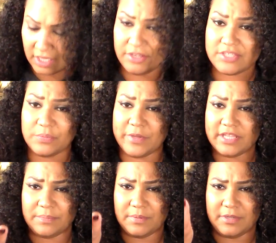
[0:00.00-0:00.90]
I also
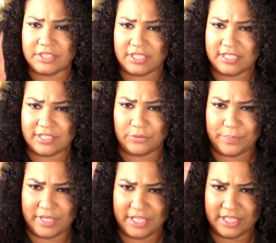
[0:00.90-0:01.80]
picked up a bunch of these little
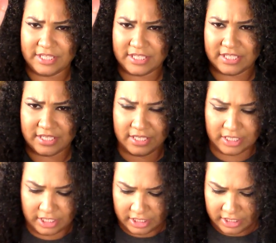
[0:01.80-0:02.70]
pins.
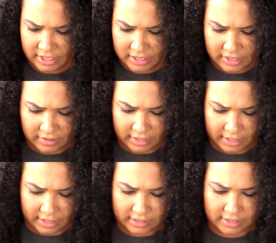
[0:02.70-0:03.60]
So I
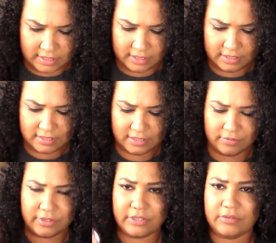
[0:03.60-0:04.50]
got this
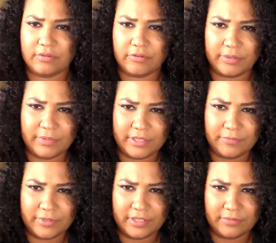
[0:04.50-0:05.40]
little cute
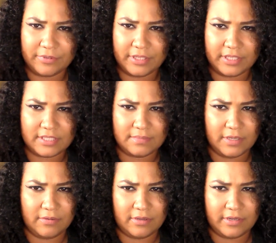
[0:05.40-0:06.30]
gremlin one with
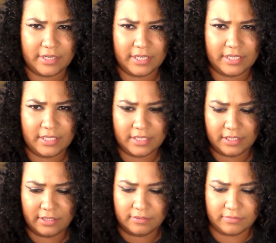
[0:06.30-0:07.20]
Gizmo on it. Isn't it
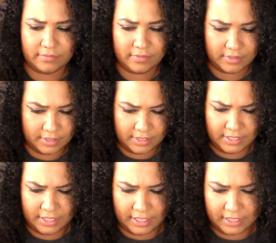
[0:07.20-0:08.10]
cute?
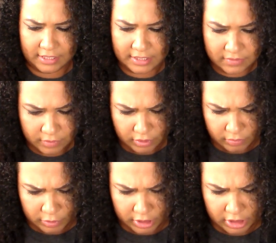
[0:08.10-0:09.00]
And these were
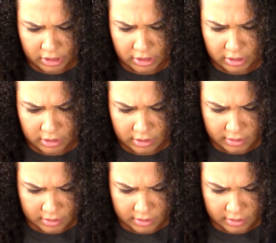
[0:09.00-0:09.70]
normally